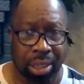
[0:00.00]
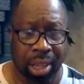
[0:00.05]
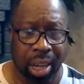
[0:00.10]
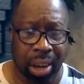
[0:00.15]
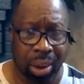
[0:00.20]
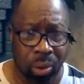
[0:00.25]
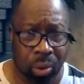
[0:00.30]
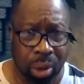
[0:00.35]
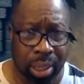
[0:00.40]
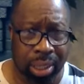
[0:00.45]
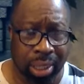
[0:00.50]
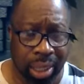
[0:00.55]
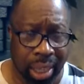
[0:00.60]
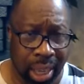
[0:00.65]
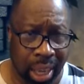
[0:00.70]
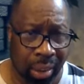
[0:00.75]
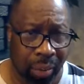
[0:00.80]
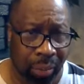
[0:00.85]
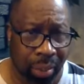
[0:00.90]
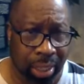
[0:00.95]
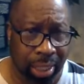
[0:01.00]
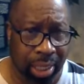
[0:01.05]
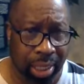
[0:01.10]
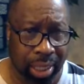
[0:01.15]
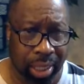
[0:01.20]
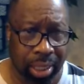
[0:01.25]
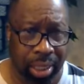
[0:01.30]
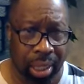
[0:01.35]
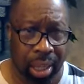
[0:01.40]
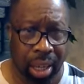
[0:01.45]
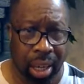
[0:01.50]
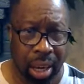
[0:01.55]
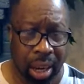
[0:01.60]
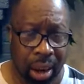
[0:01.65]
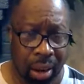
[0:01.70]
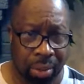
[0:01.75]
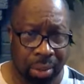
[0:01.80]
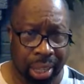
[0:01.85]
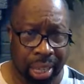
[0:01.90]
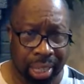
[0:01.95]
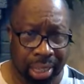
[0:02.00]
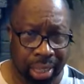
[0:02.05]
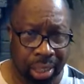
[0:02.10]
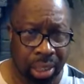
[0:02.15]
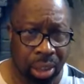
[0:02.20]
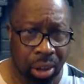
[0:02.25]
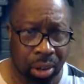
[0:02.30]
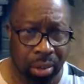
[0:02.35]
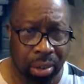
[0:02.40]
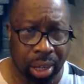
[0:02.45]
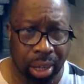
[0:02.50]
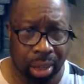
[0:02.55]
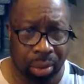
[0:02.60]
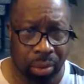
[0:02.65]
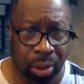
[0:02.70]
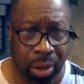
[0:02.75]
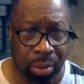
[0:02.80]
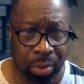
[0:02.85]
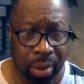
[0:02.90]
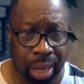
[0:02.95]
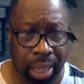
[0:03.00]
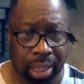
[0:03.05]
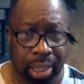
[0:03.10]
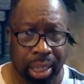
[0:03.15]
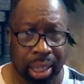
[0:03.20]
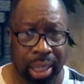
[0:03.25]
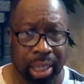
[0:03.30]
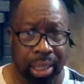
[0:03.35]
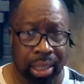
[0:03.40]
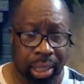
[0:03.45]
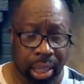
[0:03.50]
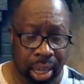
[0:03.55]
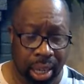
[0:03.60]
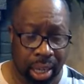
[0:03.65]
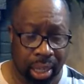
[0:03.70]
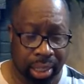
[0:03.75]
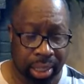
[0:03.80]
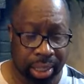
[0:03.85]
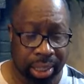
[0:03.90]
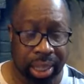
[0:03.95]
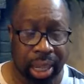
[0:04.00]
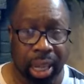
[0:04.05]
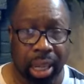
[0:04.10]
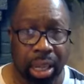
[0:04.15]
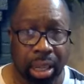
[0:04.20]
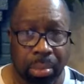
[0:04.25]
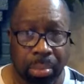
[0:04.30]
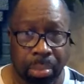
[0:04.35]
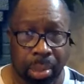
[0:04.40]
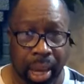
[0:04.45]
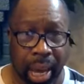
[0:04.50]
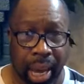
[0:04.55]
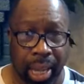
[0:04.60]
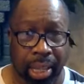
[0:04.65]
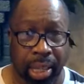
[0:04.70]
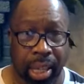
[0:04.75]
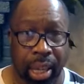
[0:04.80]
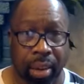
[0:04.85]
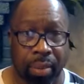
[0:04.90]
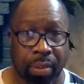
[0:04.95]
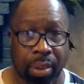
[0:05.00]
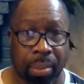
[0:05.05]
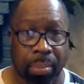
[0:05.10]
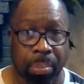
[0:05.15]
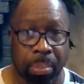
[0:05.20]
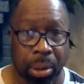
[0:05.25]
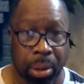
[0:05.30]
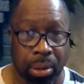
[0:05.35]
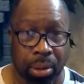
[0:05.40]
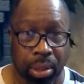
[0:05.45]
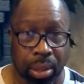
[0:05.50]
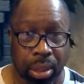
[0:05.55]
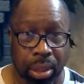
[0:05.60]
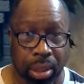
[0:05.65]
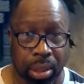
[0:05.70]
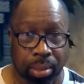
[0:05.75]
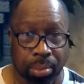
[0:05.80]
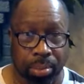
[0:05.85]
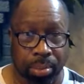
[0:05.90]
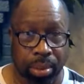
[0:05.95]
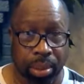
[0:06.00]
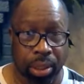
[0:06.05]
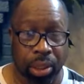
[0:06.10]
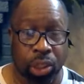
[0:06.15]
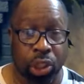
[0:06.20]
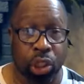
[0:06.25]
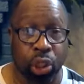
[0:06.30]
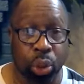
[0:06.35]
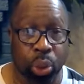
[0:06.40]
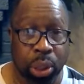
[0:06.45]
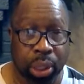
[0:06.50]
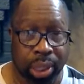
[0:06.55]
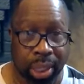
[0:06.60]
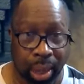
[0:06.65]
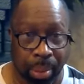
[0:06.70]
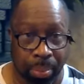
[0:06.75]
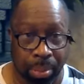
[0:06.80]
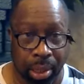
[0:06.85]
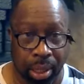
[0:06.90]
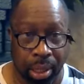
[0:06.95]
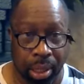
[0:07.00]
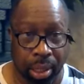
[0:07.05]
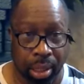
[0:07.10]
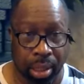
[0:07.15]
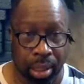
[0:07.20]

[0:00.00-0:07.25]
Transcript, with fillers: Now, what's the emphasis on this story with Rachel is Jacob had given birth to something